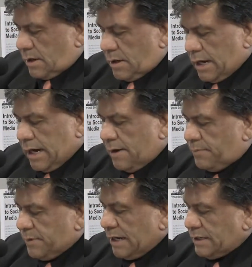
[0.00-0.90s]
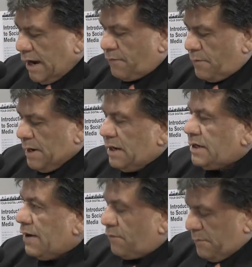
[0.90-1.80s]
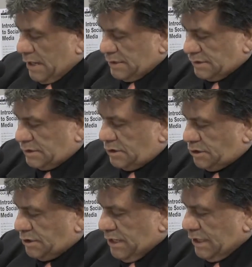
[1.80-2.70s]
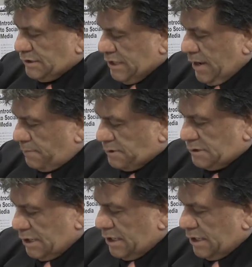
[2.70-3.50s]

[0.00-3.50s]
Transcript: That governments should take steps